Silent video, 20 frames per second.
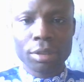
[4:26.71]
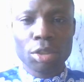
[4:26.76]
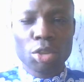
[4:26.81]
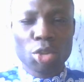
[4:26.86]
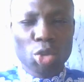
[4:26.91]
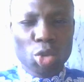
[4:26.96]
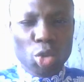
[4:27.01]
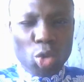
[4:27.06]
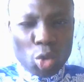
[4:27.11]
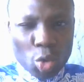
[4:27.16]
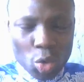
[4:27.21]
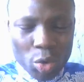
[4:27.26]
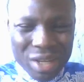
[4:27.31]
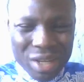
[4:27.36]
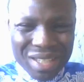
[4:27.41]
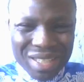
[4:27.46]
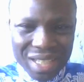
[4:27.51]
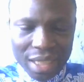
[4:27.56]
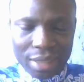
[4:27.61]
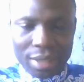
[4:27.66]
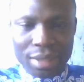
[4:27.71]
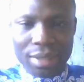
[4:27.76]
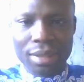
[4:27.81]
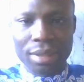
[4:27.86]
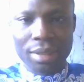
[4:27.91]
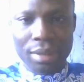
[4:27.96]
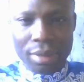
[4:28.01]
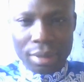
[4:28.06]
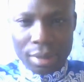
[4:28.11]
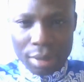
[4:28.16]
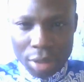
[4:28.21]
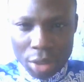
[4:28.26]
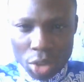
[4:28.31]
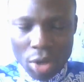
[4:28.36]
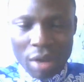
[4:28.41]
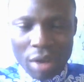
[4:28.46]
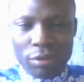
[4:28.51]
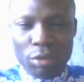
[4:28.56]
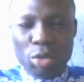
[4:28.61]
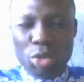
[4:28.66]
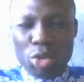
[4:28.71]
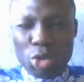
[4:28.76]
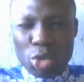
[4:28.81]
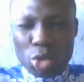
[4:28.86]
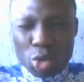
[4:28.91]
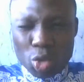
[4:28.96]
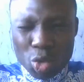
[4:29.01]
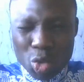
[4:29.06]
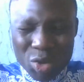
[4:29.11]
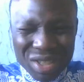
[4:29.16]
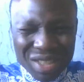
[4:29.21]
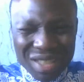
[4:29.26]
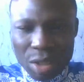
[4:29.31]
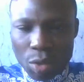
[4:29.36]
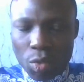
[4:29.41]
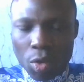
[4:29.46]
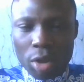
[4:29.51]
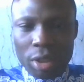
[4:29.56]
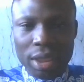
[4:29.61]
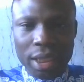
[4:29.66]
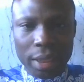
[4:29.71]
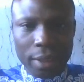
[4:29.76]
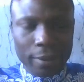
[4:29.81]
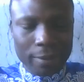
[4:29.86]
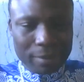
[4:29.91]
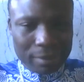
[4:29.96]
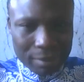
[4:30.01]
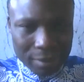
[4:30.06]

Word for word: squeeze it. You have to squeeze the water.